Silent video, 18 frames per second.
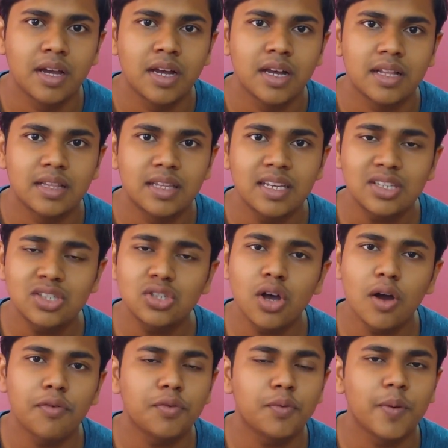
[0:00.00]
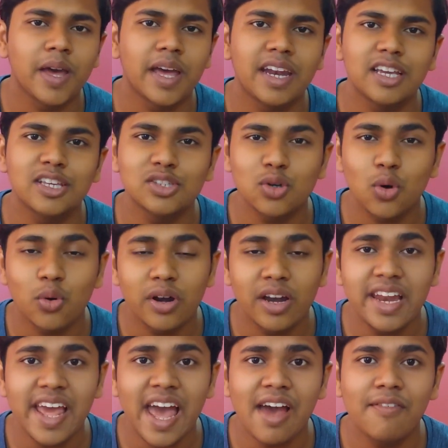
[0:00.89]
This software is
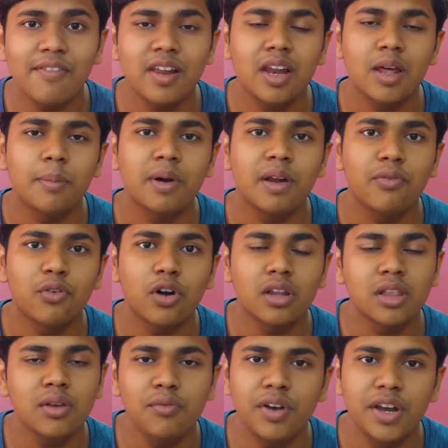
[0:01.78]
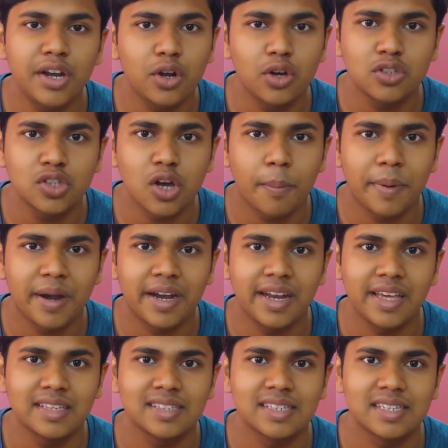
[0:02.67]
only available for the Windows
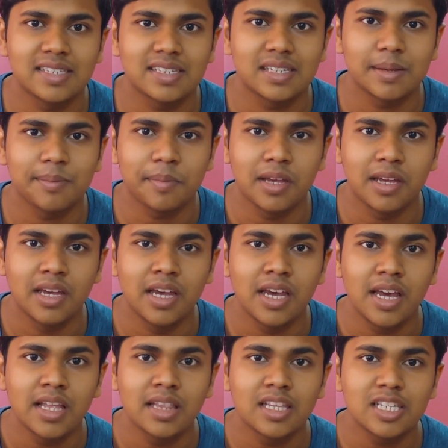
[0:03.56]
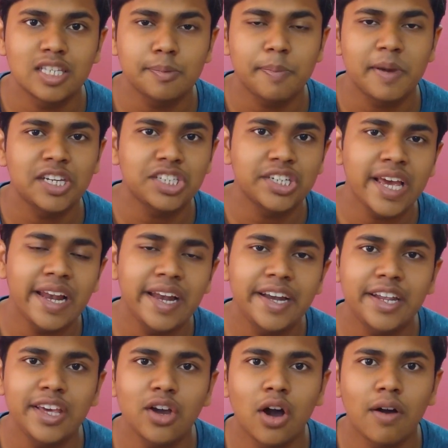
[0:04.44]
operating system. The
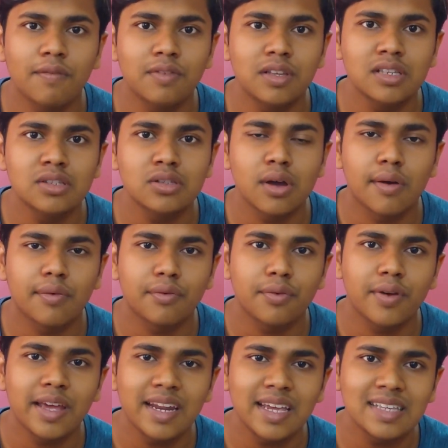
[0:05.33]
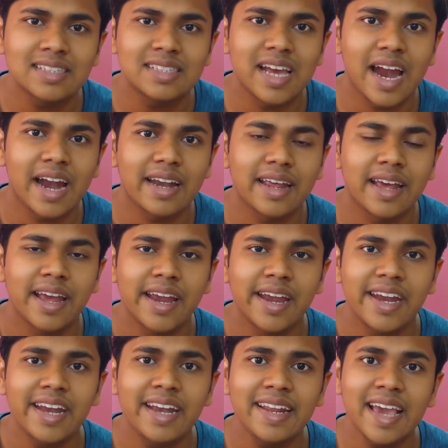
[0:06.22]
speciality of this software is that
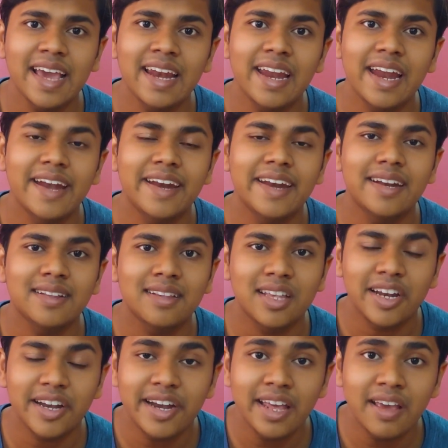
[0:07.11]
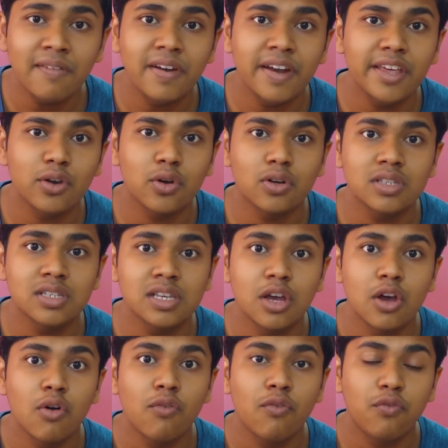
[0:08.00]
it can edit 3D videos,
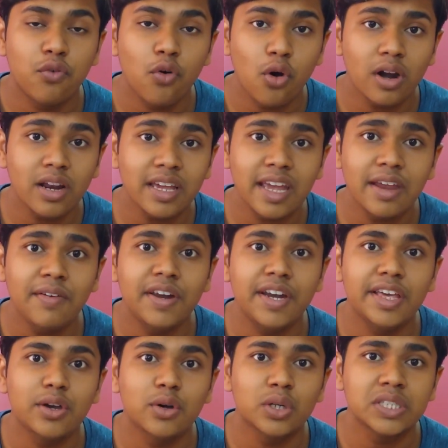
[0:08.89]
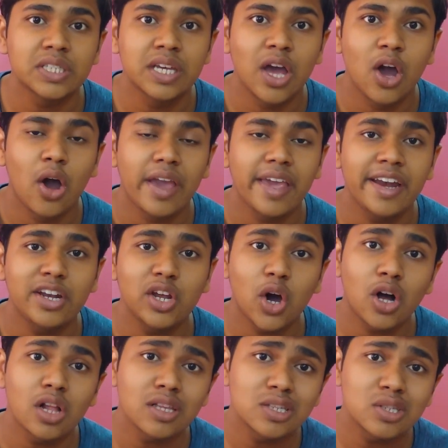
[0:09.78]
4K videos. It
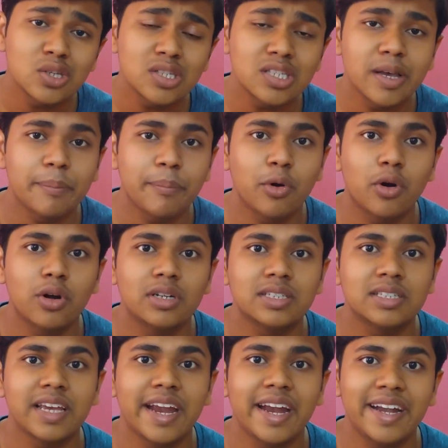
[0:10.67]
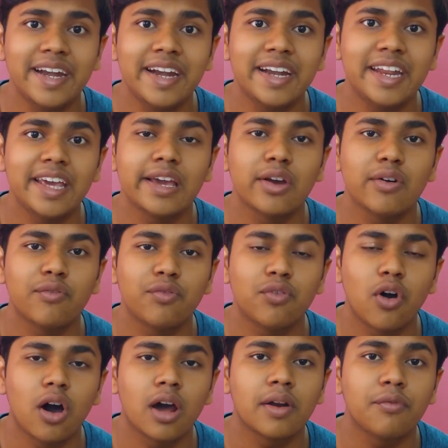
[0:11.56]
also supports editing
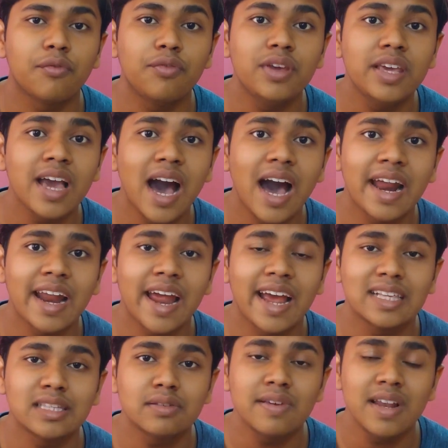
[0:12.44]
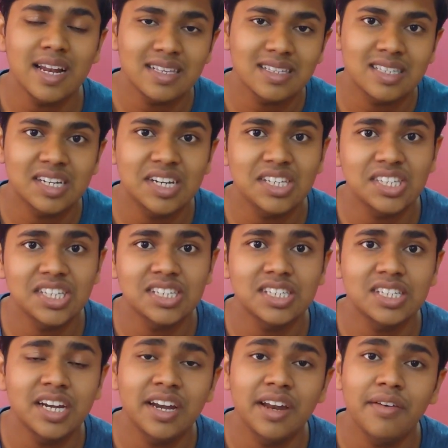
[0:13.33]
for VR as well as
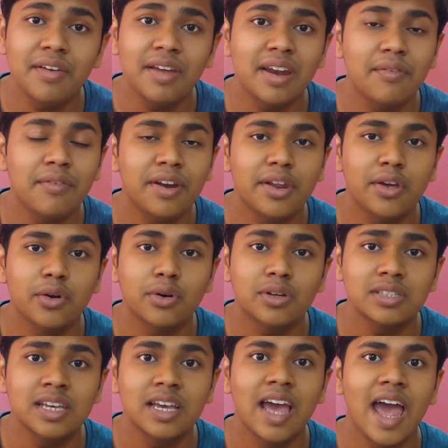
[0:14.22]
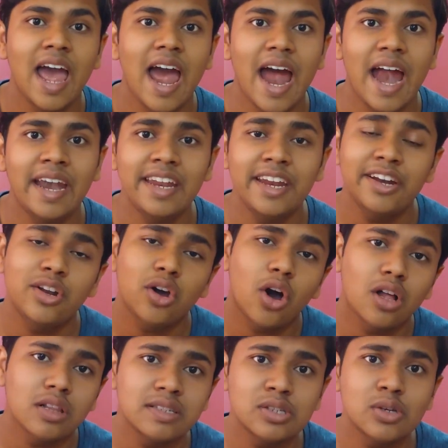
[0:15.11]
360-degree videos, and it
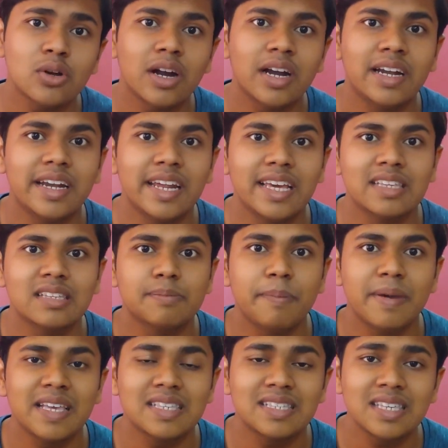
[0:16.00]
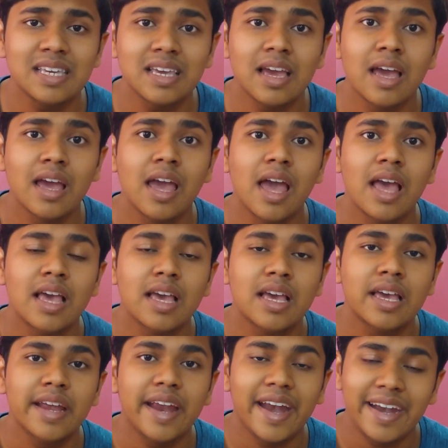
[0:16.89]
also contains basic
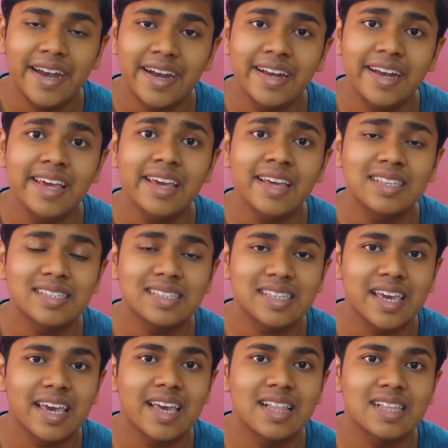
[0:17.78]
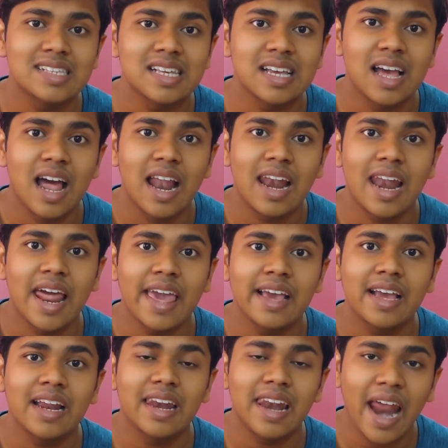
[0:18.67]
editing skills
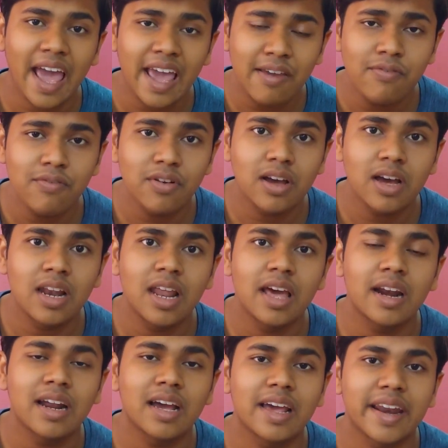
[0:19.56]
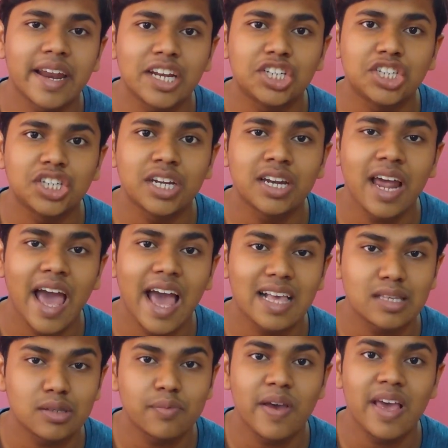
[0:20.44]
like live color correction
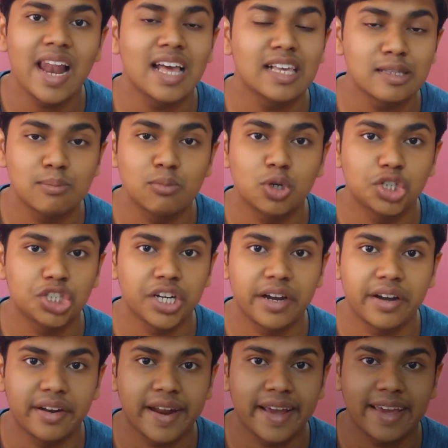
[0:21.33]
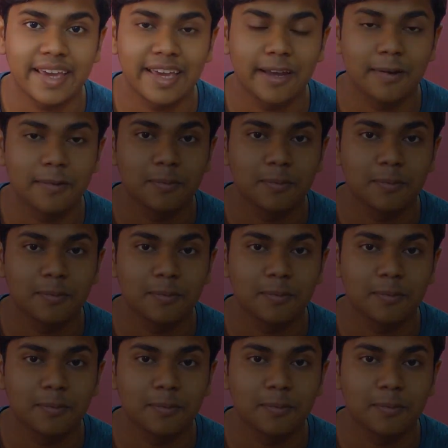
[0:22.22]
as well as motion tracking.